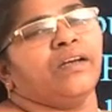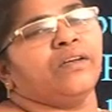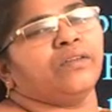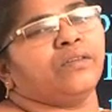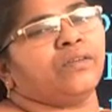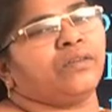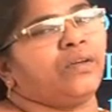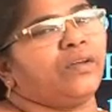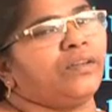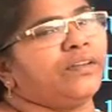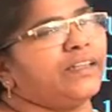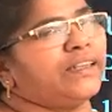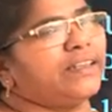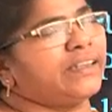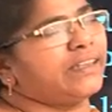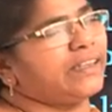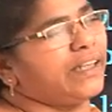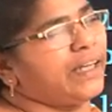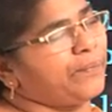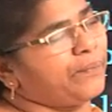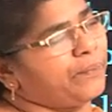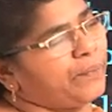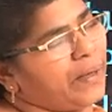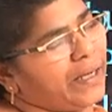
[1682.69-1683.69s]
So this
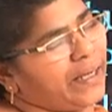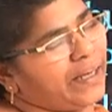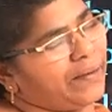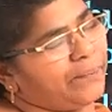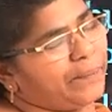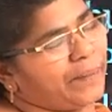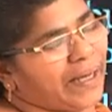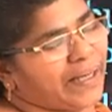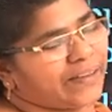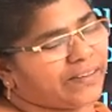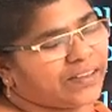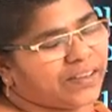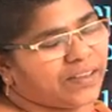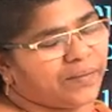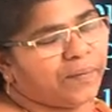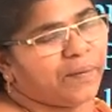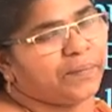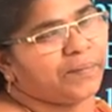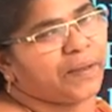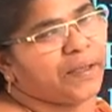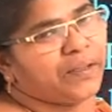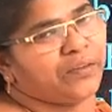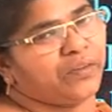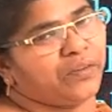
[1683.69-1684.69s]

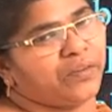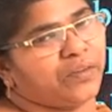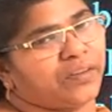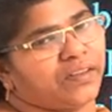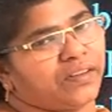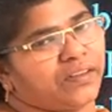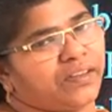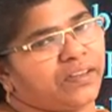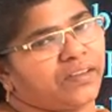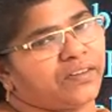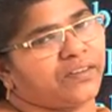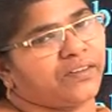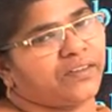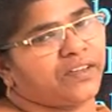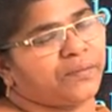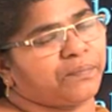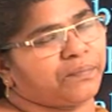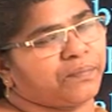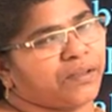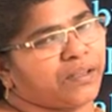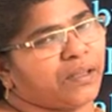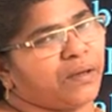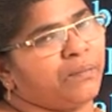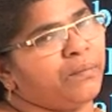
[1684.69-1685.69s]
maximum they use this
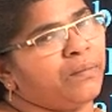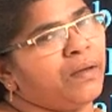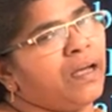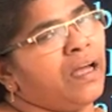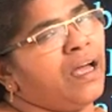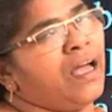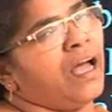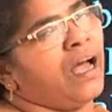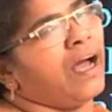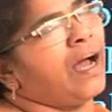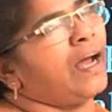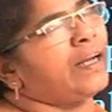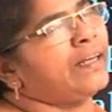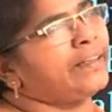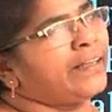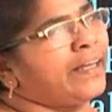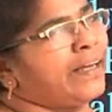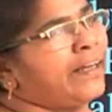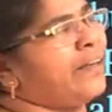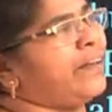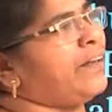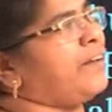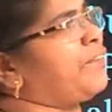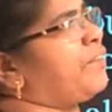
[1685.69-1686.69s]
gypsum, and
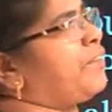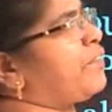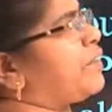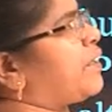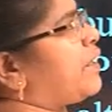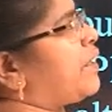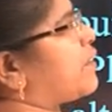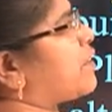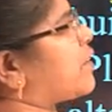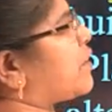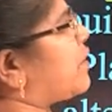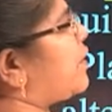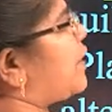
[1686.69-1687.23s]
this